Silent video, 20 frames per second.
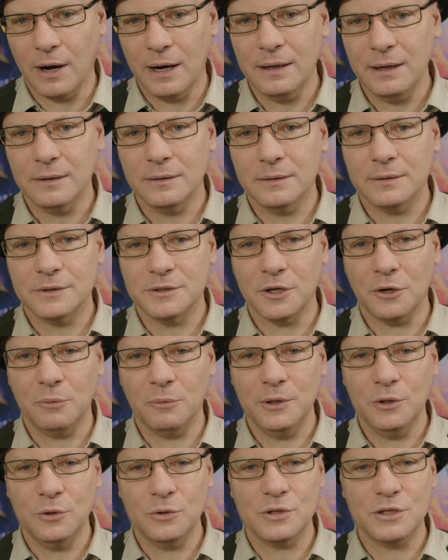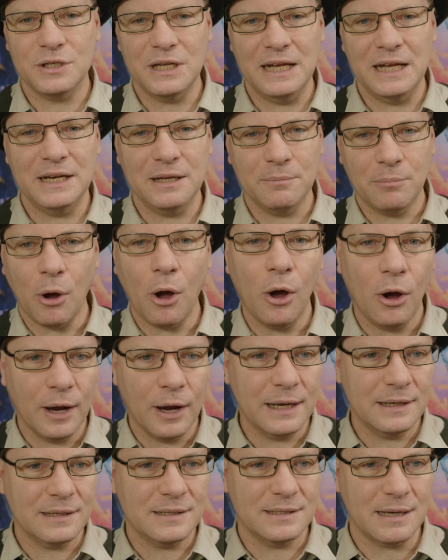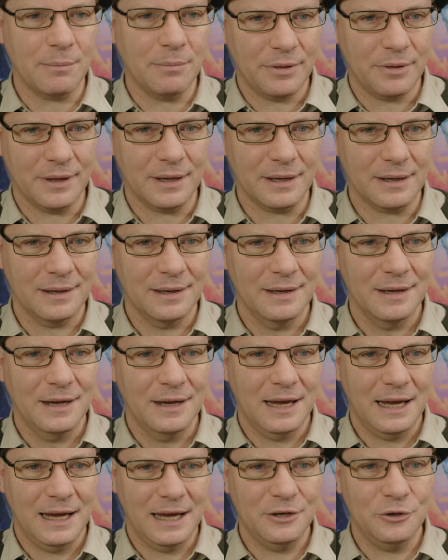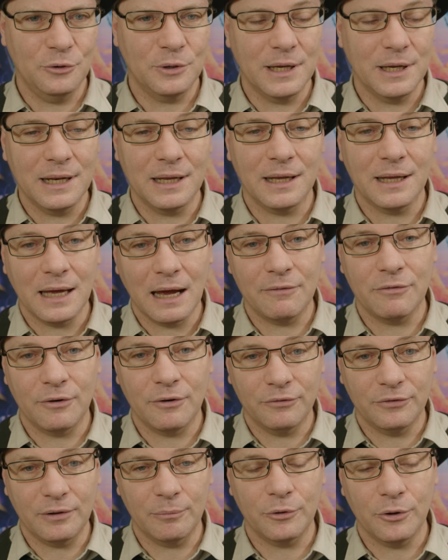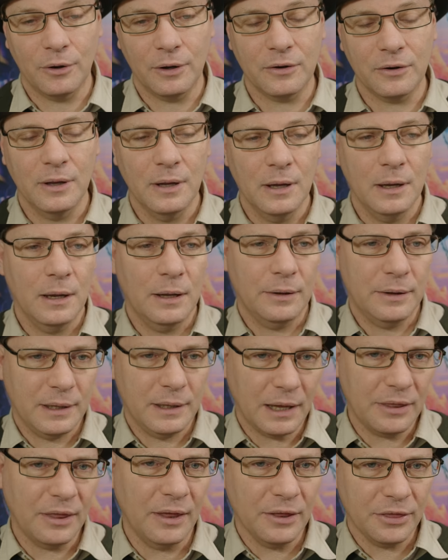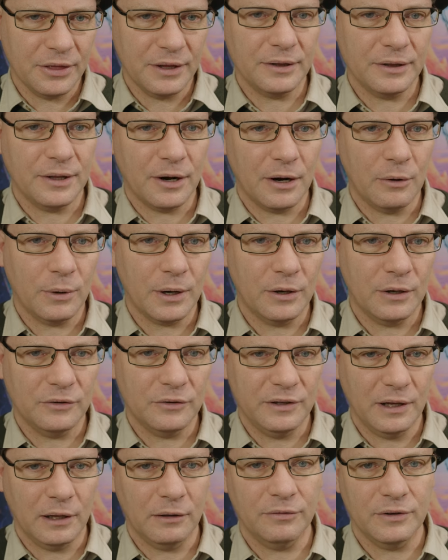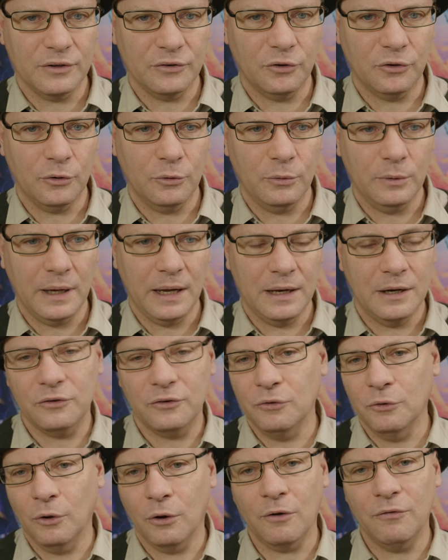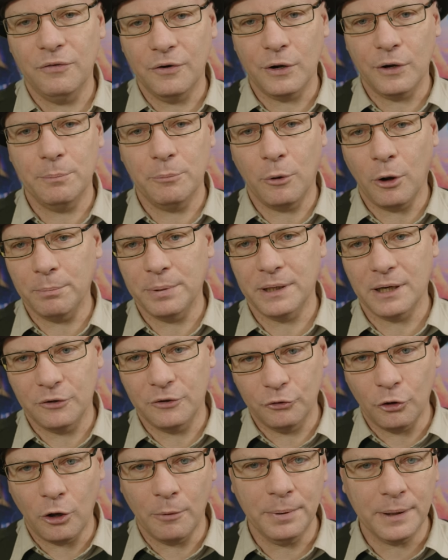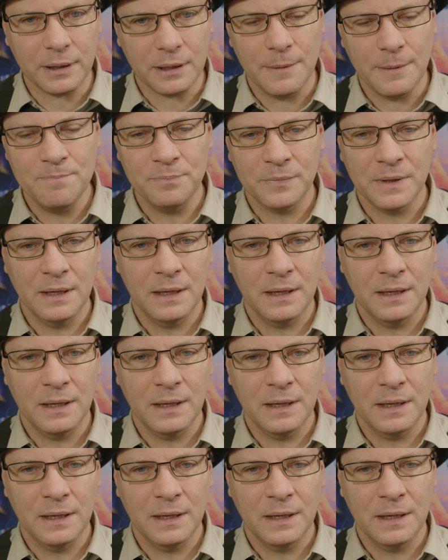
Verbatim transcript: right? So when you're standing behind something and you're getting cover of some kind. The other thing that I want to delve into, and it's not a very popular topic,